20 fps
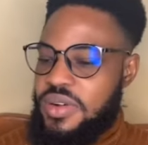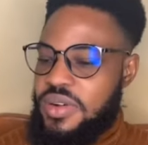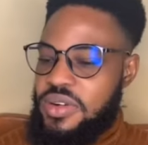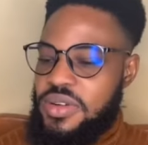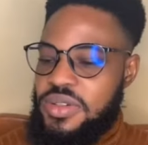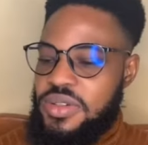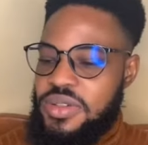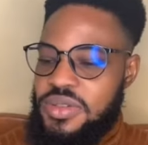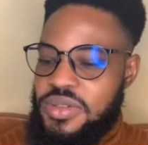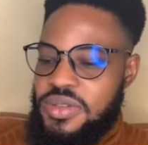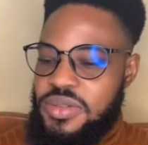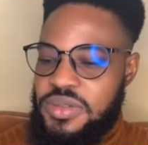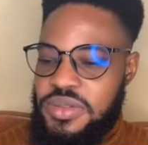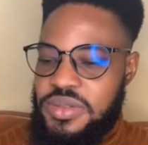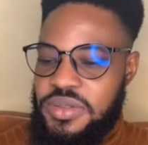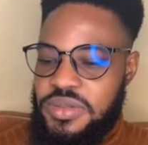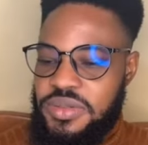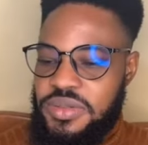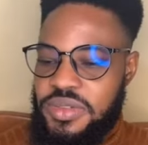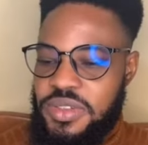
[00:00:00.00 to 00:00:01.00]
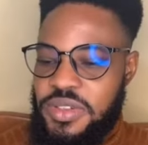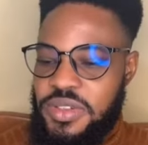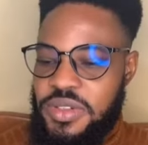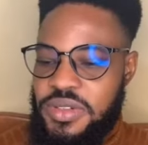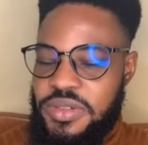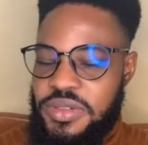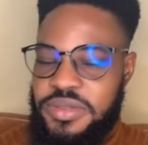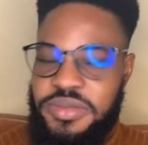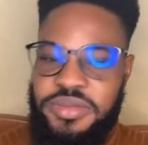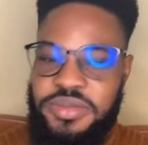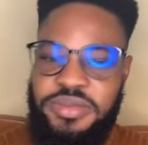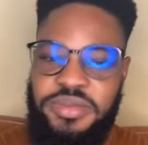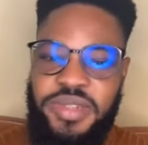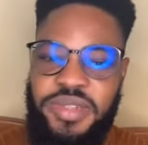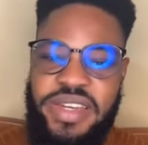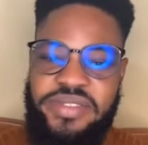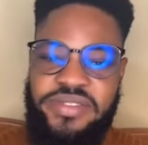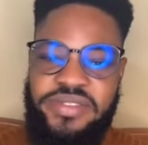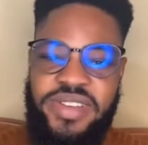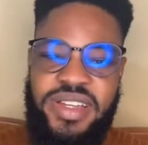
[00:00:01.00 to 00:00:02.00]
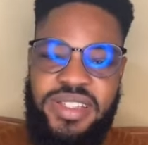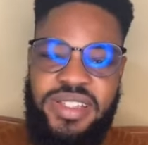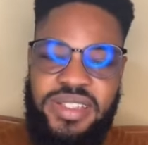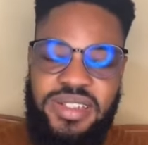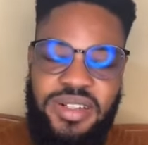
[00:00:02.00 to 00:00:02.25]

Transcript: You want to, you know, invest